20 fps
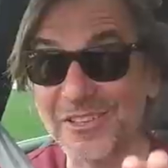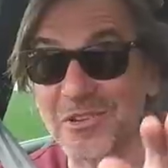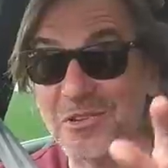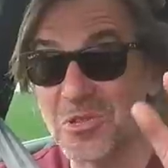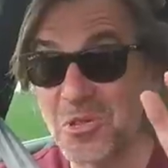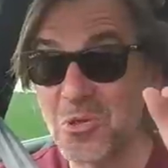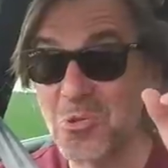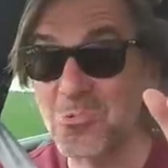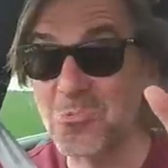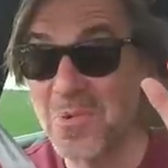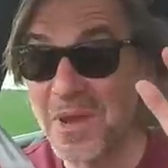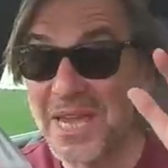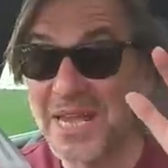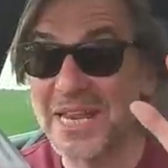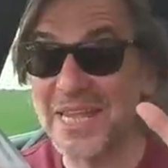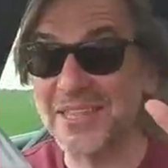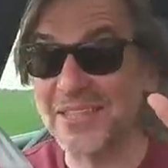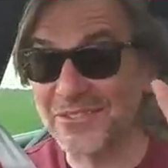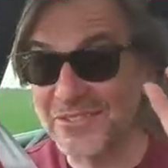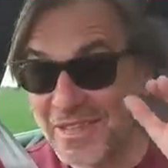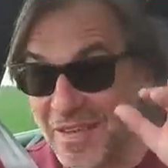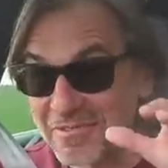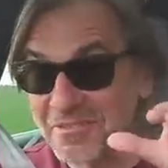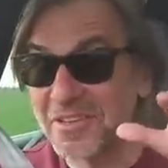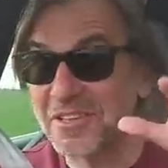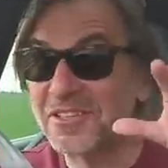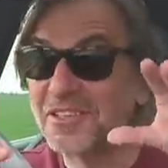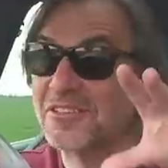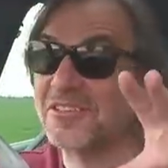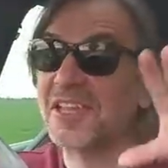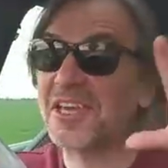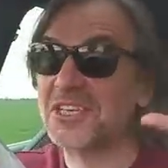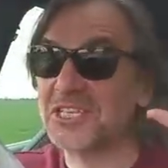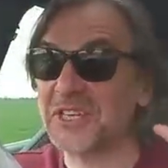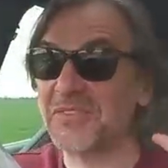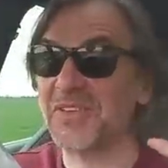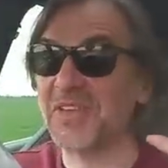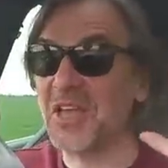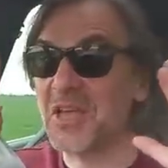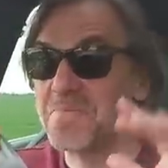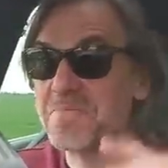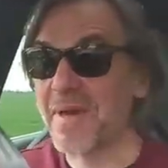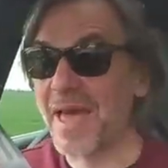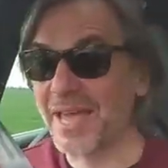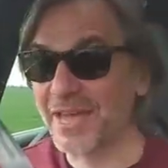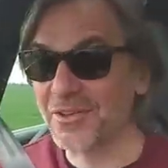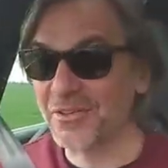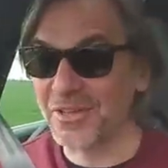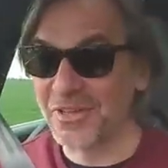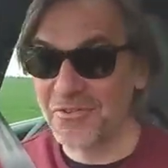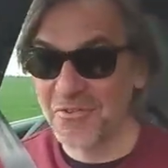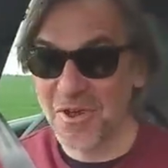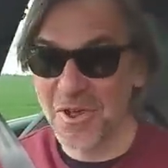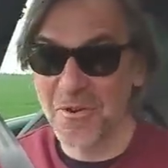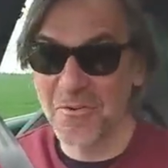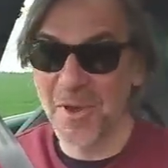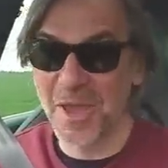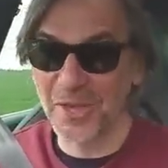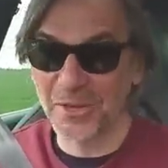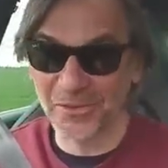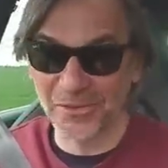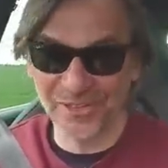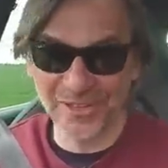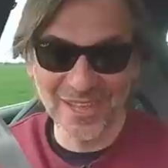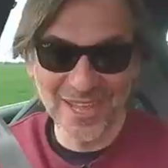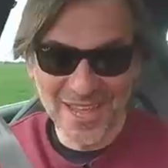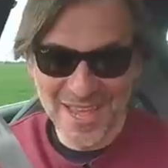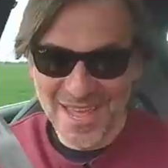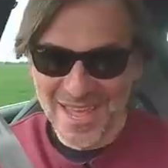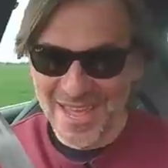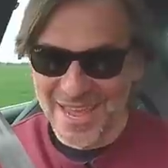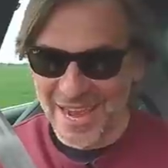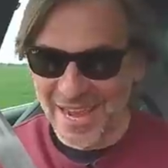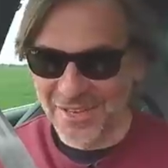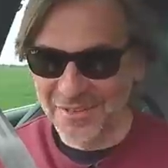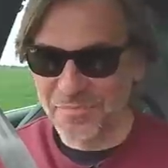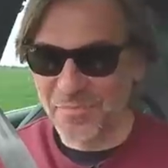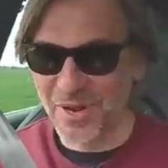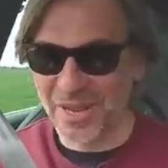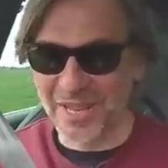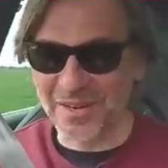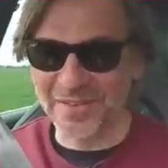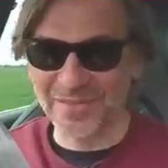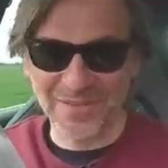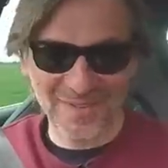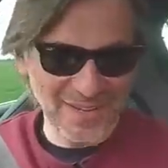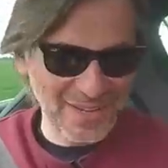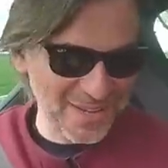going to do a wheelie. There's definitely a sensation of it going back on its rear wheels. It's brilliant.